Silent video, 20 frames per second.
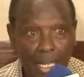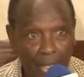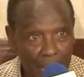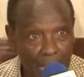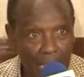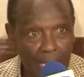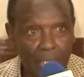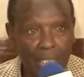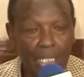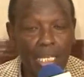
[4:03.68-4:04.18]
like
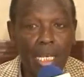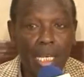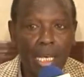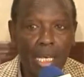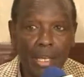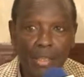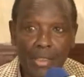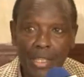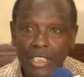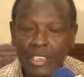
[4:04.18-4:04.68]
that.
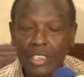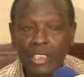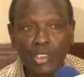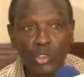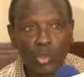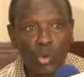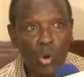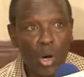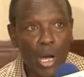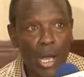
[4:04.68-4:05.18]
And this
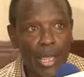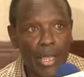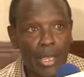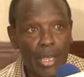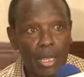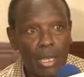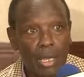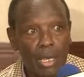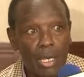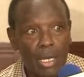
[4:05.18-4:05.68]
is
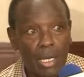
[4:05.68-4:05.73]
why